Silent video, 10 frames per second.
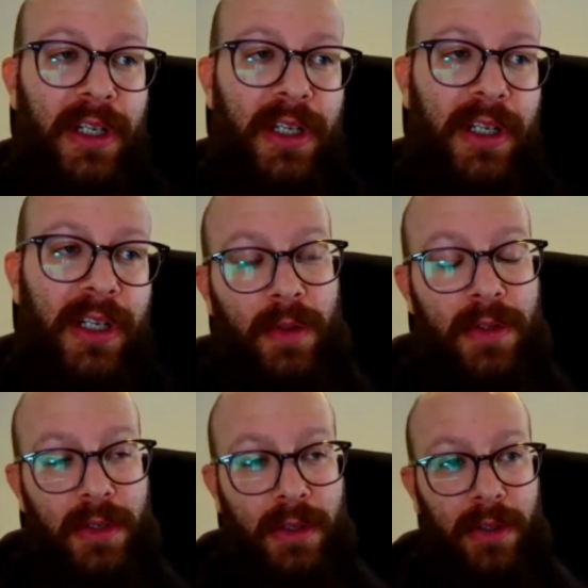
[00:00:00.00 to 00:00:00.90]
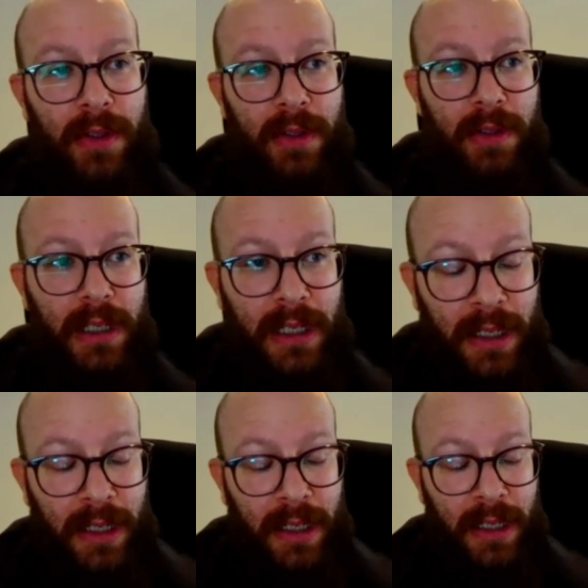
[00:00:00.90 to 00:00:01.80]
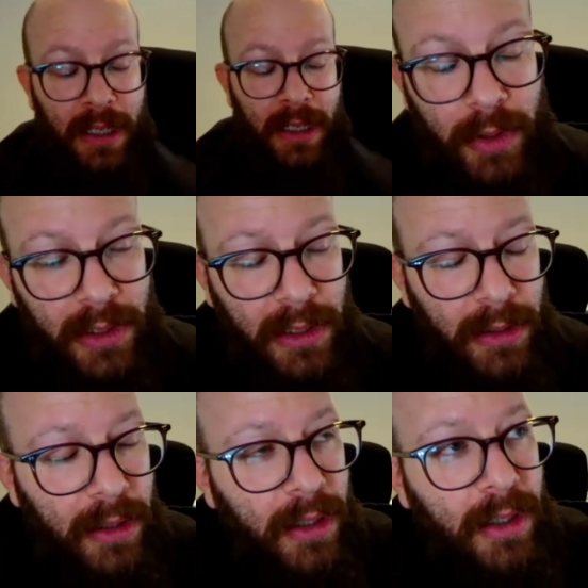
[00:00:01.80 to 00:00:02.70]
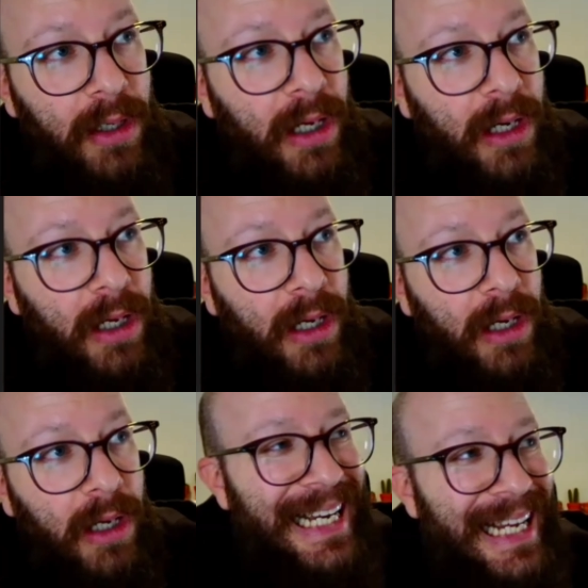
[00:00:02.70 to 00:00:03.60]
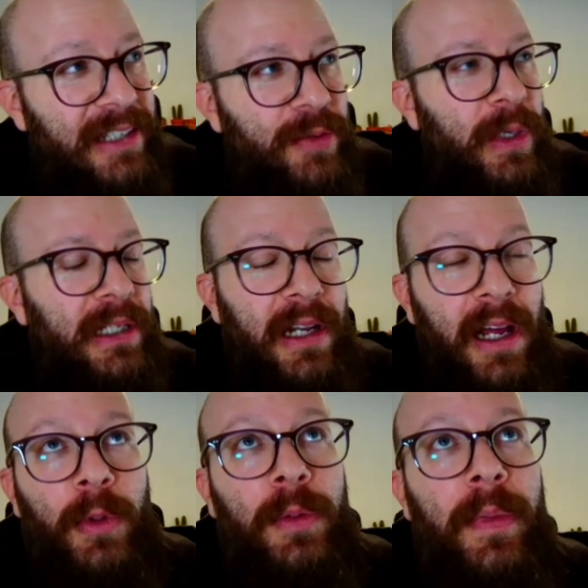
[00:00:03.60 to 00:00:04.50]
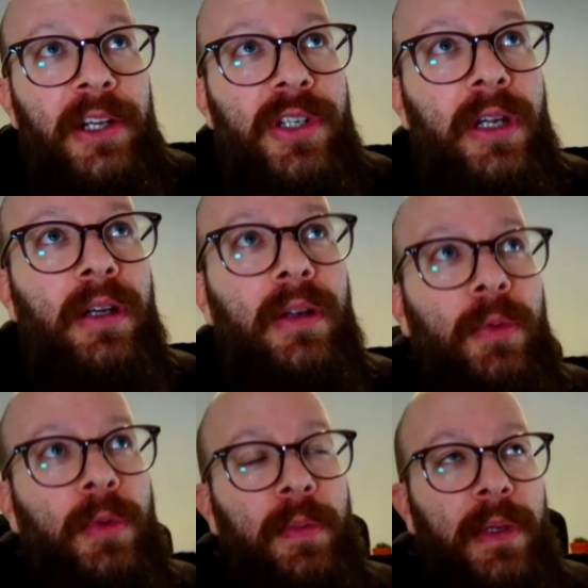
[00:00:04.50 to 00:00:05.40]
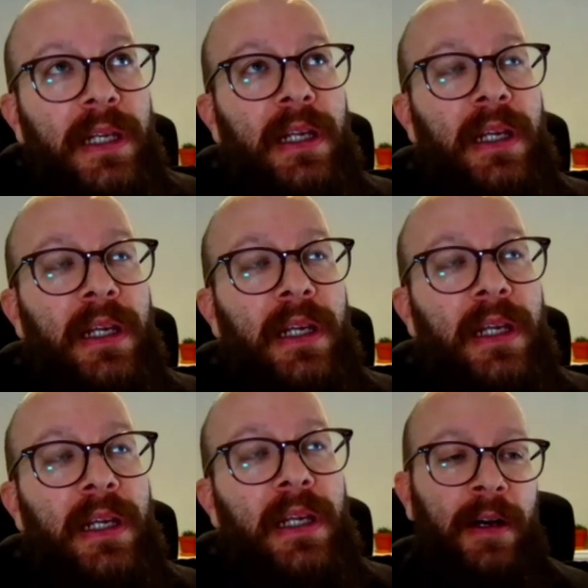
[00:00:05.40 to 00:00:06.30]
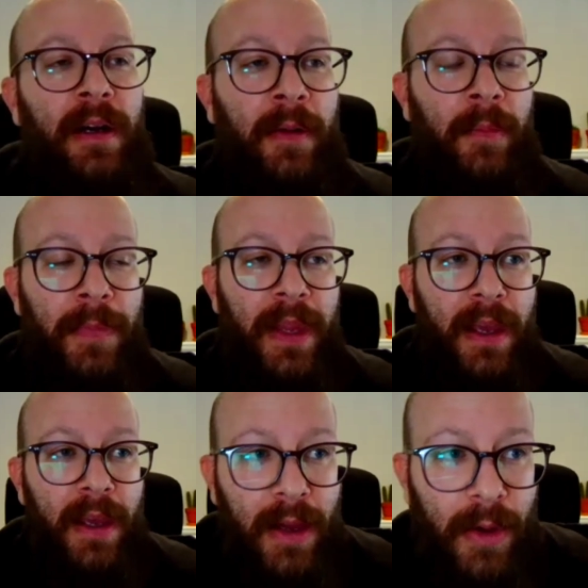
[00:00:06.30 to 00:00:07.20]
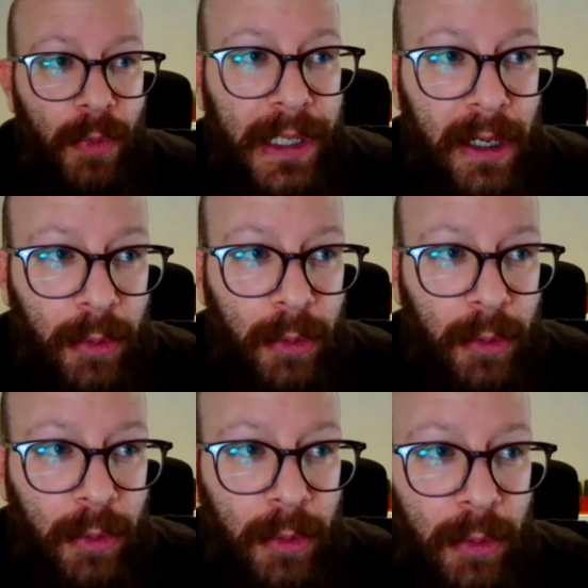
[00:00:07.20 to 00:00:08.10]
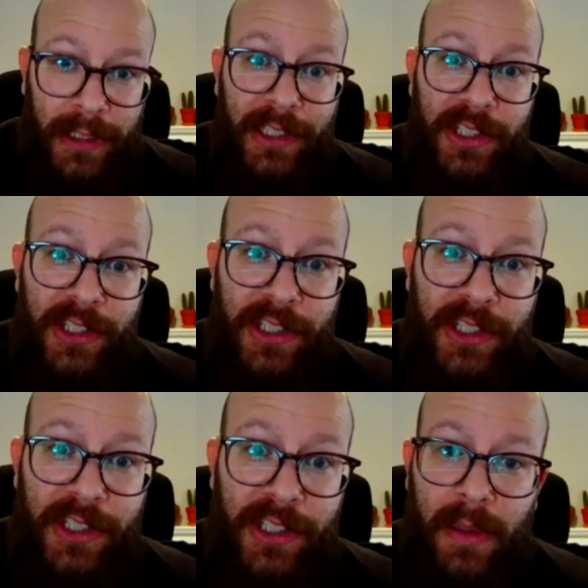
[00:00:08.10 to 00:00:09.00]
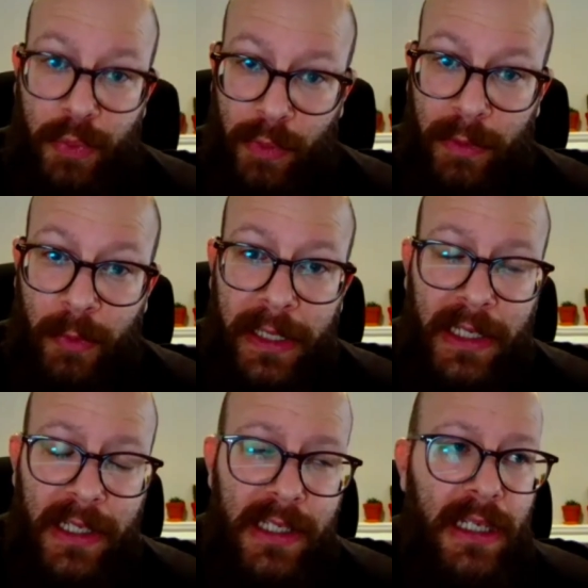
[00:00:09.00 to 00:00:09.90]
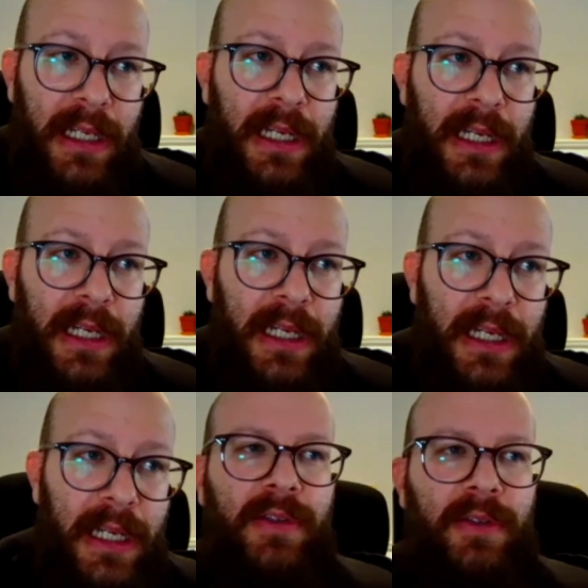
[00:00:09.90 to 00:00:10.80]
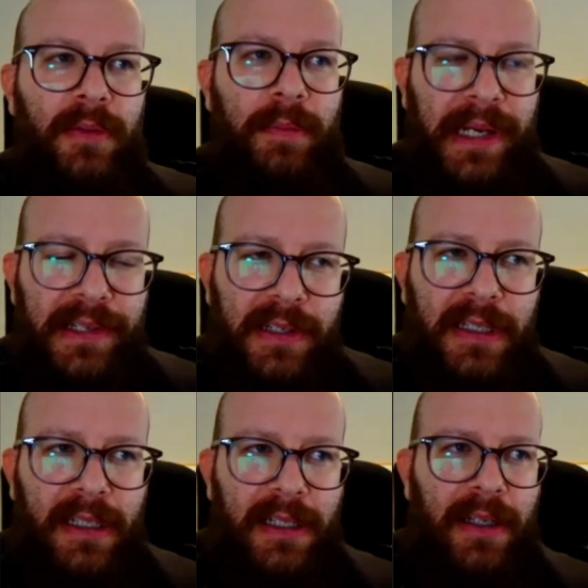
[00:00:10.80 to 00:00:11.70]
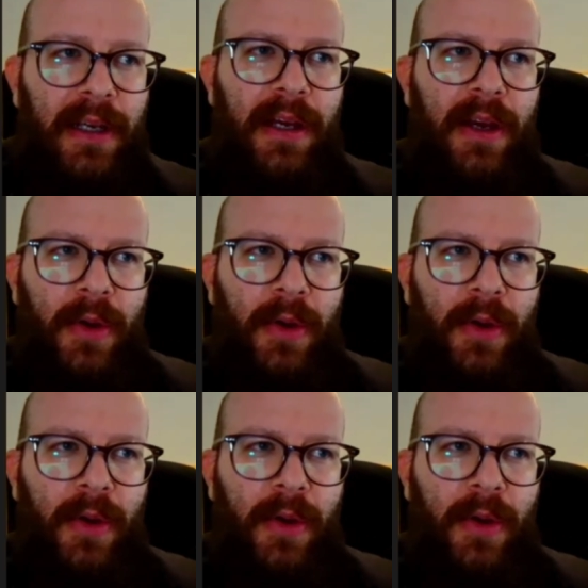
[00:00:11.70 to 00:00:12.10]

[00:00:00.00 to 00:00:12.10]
is also quite important. And maybe the last one that I would mention would be what I would call fraud adjusted approval rates. And that is to basically,